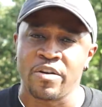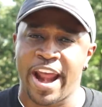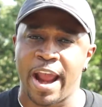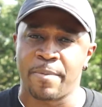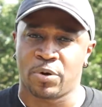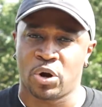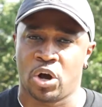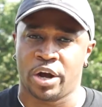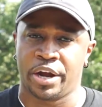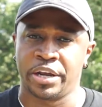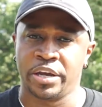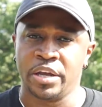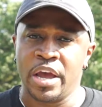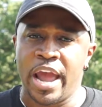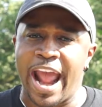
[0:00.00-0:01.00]
neighborhood
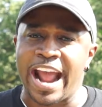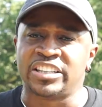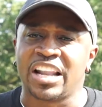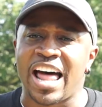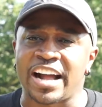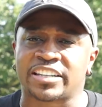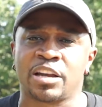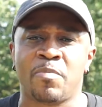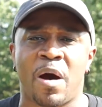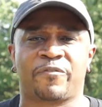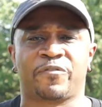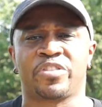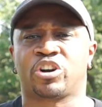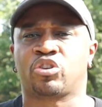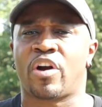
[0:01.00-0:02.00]
and lock them
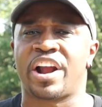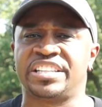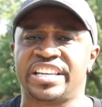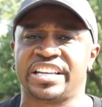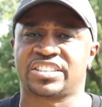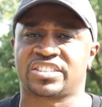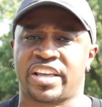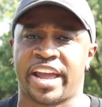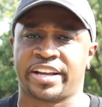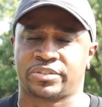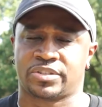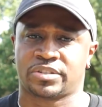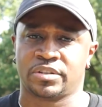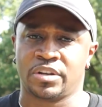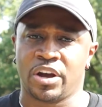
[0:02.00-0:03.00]
up for the craziest things,
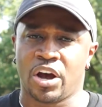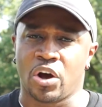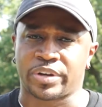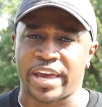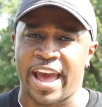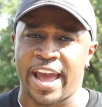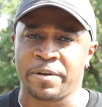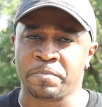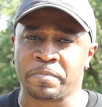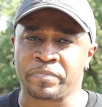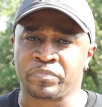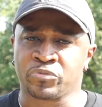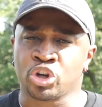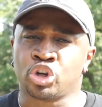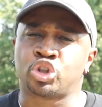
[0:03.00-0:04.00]
okay?
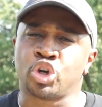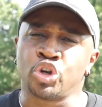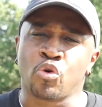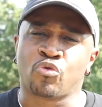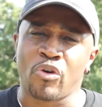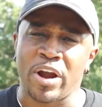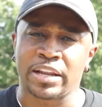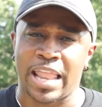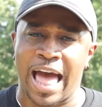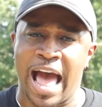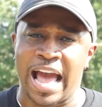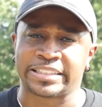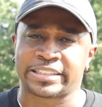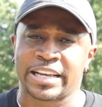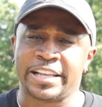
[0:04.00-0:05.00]
Do you
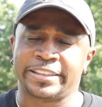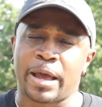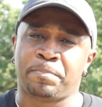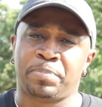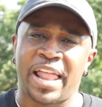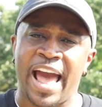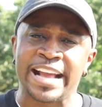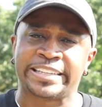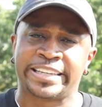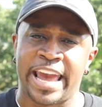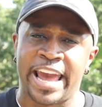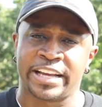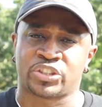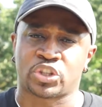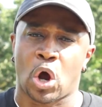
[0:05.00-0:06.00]
realize that black
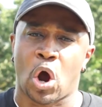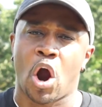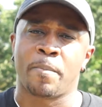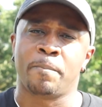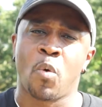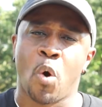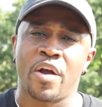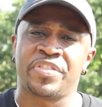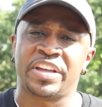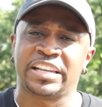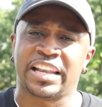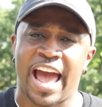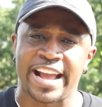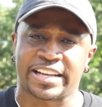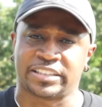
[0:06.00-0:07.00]
kids are more
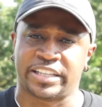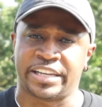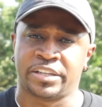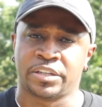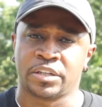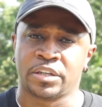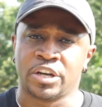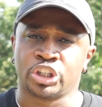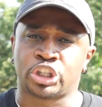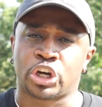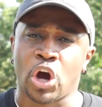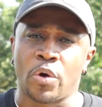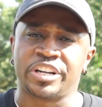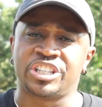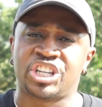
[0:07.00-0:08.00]
than likely to
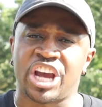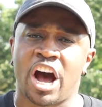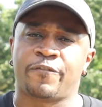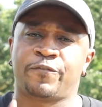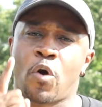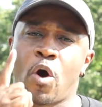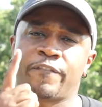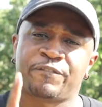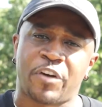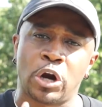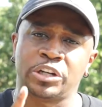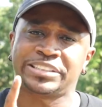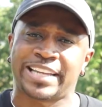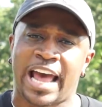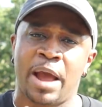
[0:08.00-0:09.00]
go to jail for a
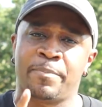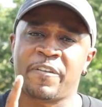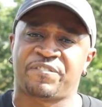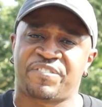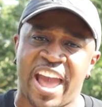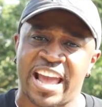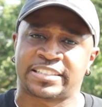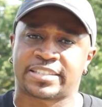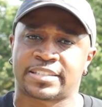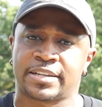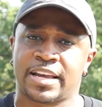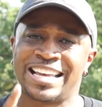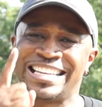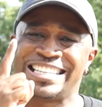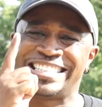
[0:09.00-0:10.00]
first time offense?
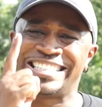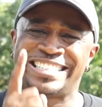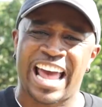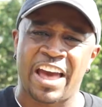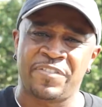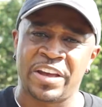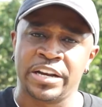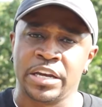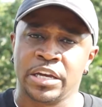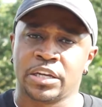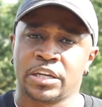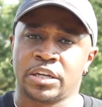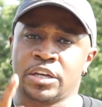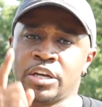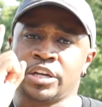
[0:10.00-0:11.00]
Seven
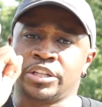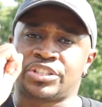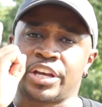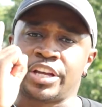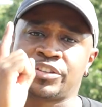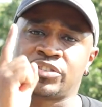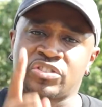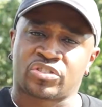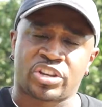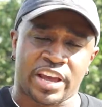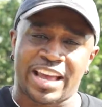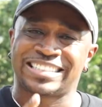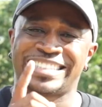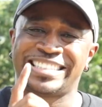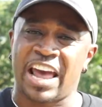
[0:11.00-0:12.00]
to,
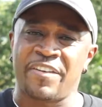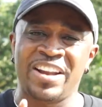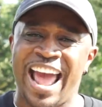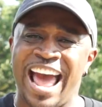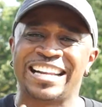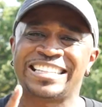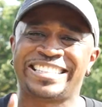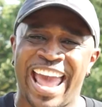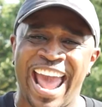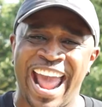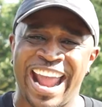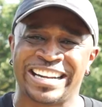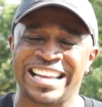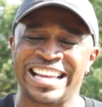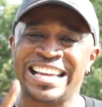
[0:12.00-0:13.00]
it's seven out of
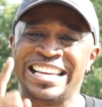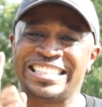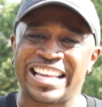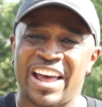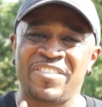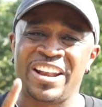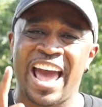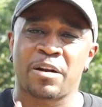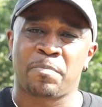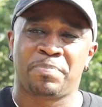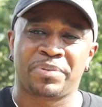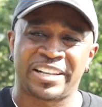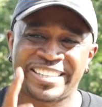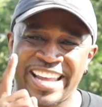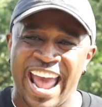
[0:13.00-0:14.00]
10. Seven out of
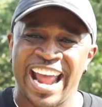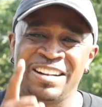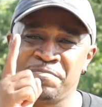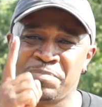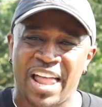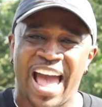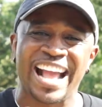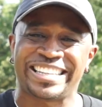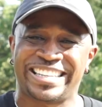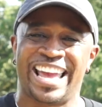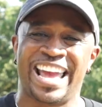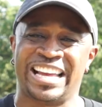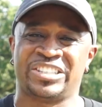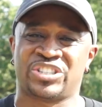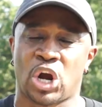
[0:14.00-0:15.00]
10 black
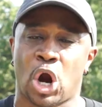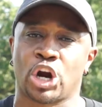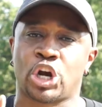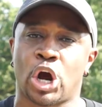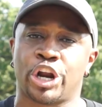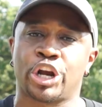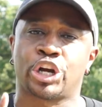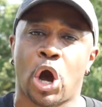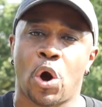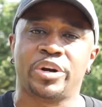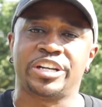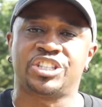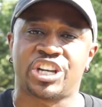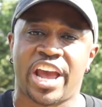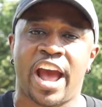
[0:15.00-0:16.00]
kids are gonna
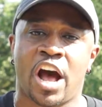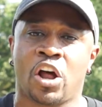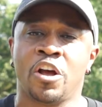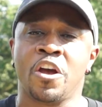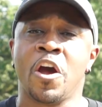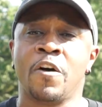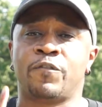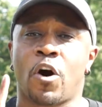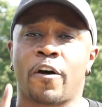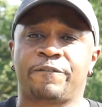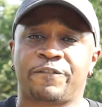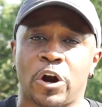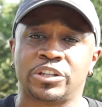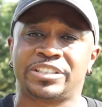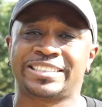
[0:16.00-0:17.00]
go to jail for
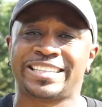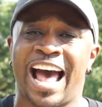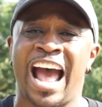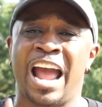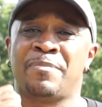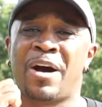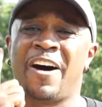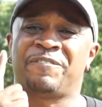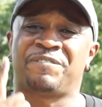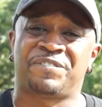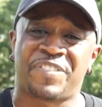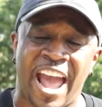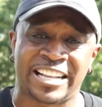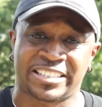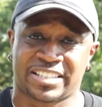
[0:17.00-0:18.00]
a first time
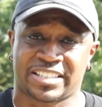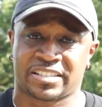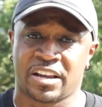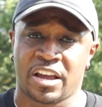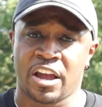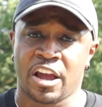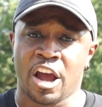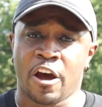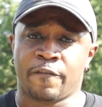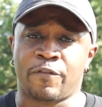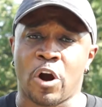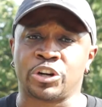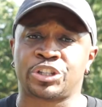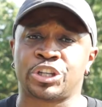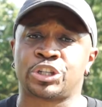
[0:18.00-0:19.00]
offense
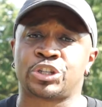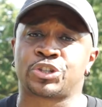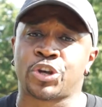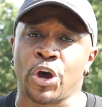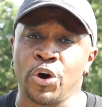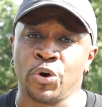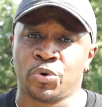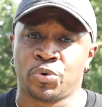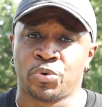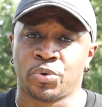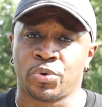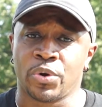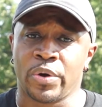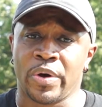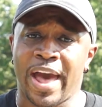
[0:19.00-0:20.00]
versus two
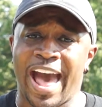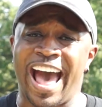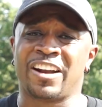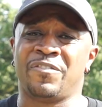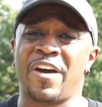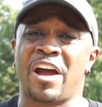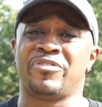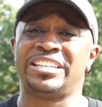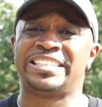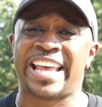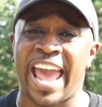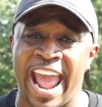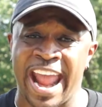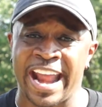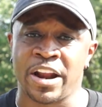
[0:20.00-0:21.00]
out of every
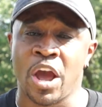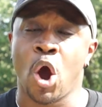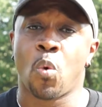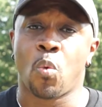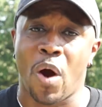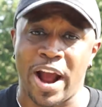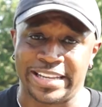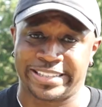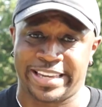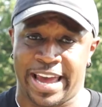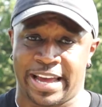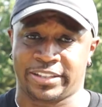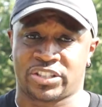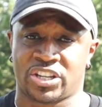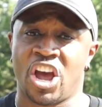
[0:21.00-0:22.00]
10 white
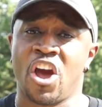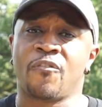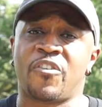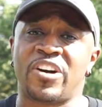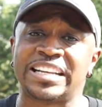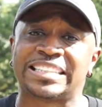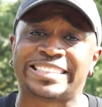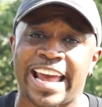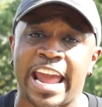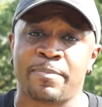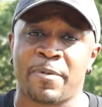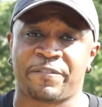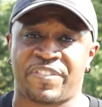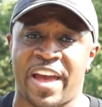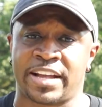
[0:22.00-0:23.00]
kids for the
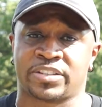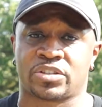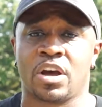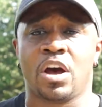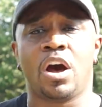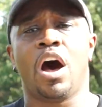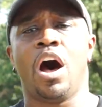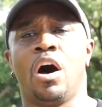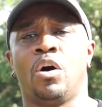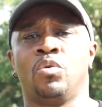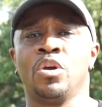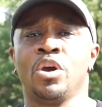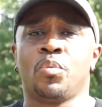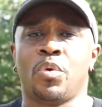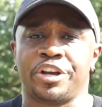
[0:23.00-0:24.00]
same offense. Oh,
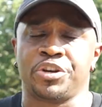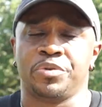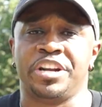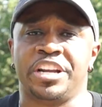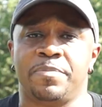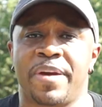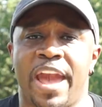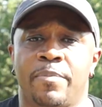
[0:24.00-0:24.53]
well, you need to be